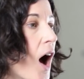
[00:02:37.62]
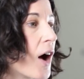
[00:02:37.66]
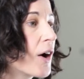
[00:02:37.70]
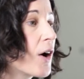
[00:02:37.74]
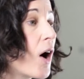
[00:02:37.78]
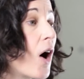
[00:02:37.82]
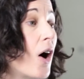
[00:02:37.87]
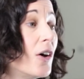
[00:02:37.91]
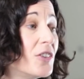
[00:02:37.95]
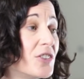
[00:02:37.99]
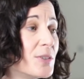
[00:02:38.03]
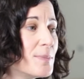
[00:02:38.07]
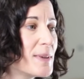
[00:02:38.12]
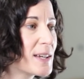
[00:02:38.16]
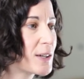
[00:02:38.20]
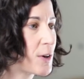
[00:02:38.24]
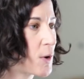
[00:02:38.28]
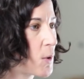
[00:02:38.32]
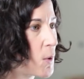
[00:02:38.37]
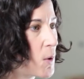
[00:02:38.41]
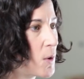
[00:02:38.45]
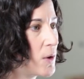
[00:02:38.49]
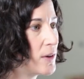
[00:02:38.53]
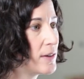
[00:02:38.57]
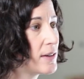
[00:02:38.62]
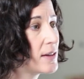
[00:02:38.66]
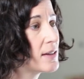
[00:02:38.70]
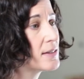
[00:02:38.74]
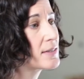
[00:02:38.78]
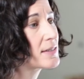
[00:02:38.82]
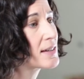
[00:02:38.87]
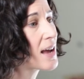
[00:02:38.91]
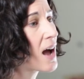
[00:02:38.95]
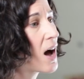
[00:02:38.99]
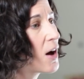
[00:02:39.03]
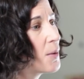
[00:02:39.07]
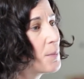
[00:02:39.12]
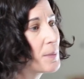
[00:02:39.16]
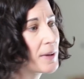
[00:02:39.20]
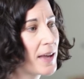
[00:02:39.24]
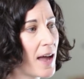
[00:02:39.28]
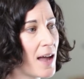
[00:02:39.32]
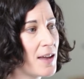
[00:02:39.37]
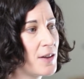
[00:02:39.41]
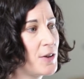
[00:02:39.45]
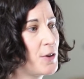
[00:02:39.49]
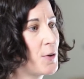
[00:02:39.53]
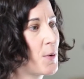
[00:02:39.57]
Our ultimate goal is to help
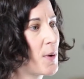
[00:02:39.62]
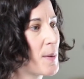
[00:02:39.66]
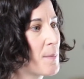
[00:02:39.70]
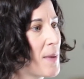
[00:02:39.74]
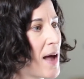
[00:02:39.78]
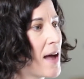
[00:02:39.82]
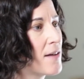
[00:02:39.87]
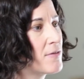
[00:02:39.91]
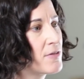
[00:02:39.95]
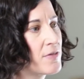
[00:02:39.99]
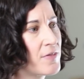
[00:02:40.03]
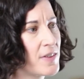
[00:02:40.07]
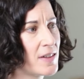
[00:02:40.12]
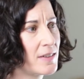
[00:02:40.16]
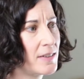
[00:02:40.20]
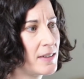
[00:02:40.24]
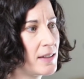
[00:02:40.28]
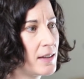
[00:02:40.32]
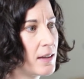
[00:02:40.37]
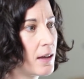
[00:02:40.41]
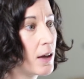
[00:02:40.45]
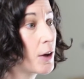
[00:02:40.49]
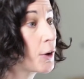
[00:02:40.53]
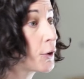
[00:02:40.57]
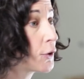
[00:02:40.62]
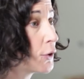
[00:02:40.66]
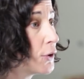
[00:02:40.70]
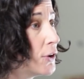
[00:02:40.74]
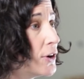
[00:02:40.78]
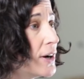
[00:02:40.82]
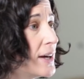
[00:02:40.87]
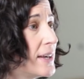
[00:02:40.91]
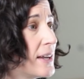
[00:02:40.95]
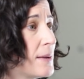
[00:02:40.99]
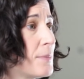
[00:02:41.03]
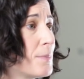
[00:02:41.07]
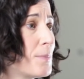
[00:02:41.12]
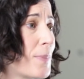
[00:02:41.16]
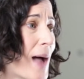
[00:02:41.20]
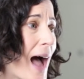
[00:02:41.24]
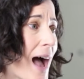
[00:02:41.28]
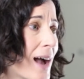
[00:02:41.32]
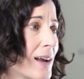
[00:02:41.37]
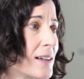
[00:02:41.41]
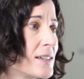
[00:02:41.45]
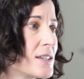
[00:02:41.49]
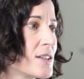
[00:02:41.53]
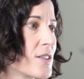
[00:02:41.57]
get your pet feeling good and
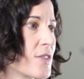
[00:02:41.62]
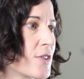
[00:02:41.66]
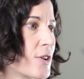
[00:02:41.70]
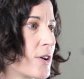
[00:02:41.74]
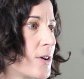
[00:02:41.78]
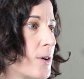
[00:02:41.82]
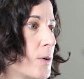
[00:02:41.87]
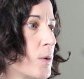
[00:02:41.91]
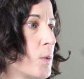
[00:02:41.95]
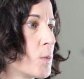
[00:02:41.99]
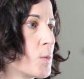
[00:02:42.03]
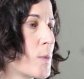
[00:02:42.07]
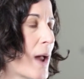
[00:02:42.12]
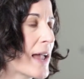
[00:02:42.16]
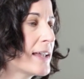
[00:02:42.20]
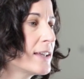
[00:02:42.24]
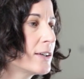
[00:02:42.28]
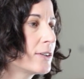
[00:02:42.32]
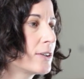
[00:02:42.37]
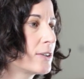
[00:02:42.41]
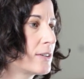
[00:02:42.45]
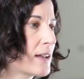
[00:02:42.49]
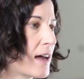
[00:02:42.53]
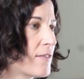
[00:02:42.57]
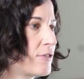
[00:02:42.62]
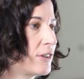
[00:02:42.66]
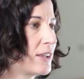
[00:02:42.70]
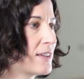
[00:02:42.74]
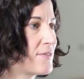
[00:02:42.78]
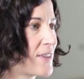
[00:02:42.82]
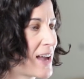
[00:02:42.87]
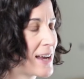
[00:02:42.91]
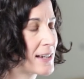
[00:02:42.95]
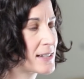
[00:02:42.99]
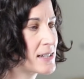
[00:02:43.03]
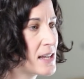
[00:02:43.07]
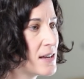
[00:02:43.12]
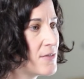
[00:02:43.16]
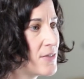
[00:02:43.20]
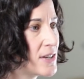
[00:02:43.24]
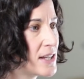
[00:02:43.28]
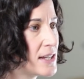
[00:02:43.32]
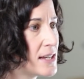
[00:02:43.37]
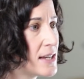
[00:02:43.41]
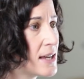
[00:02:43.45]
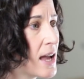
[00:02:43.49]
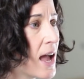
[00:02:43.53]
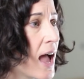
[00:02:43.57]
back to their regular level of
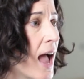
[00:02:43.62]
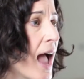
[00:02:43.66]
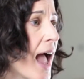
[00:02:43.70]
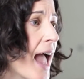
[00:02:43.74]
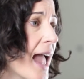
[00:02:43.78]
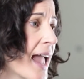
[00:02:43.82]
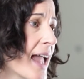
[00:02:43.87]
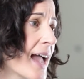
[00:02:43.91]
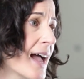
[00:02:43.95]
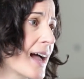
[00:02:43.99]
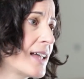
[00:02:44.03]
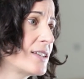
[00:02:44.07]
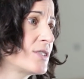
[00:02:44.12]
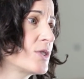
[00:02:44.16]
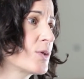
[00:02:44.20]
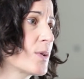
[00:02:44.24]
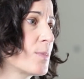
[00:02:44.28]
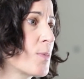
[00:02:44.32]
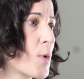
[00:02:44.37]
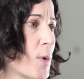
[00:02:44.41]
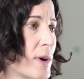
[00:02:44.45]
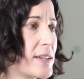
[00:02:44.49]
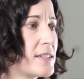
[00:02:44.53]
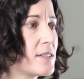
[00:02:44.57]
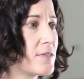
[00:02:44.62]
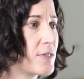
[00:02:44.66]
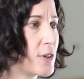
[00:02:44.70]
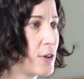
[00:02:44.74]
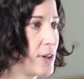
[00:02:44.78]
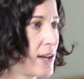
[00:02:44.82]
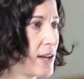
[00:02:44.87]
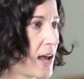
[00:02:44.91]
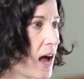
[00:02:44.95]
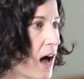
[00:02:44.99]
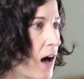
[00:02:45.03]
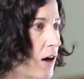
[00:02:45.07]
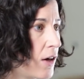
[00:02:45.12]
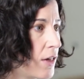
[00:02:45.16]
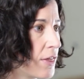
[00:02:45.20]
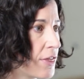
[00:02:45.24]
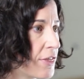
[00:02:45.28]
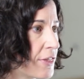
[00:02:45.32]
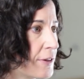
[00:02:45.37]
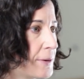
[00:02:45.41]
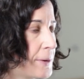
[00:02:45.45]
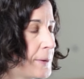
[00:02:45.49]
activity and to a point of good health.